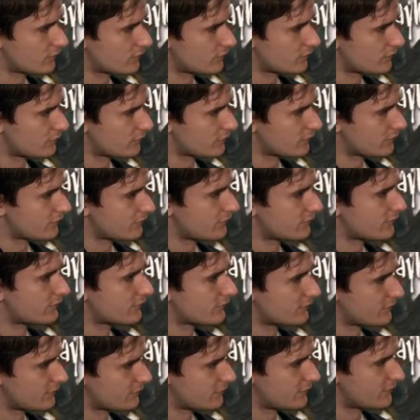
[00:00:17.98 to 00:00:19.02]

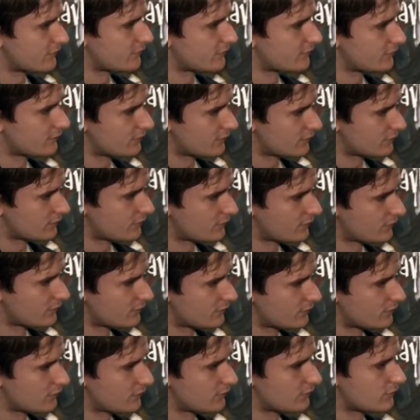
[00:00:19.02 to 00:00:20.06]

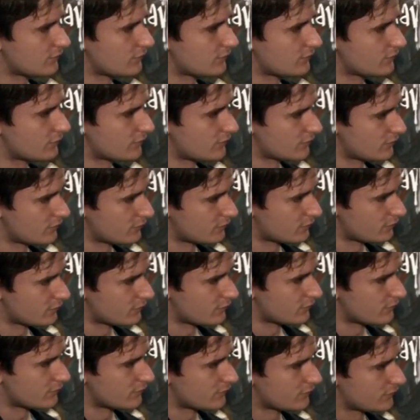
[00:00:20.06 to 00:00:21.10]

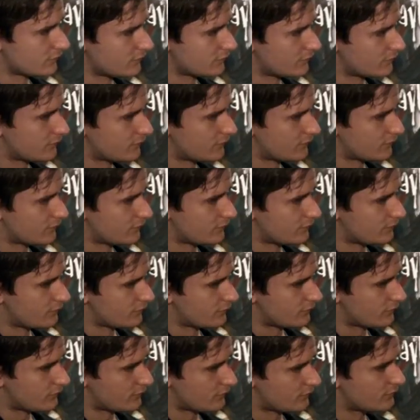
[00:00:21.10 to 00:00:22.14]

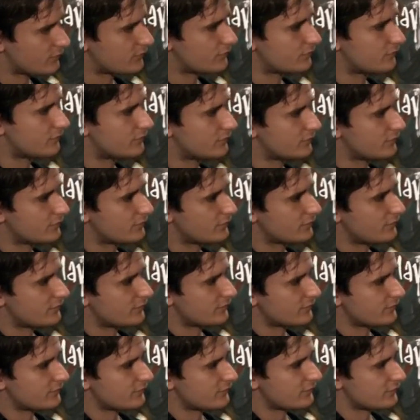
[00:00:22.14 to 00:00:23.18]

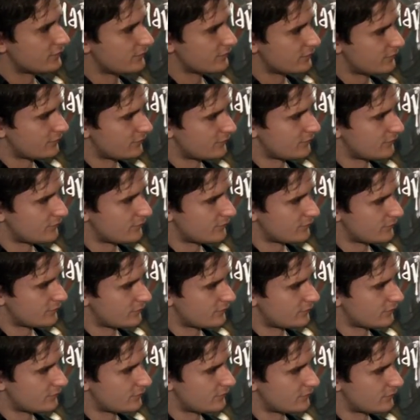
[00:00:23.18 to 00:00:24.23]

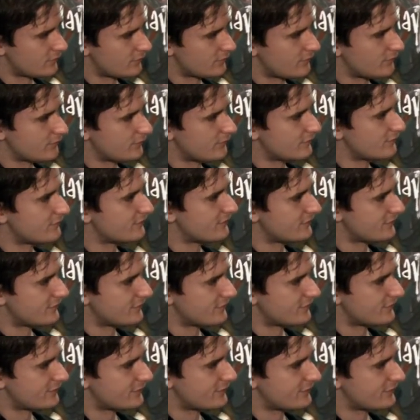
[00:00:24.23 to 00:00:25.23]
The person shown says nothing.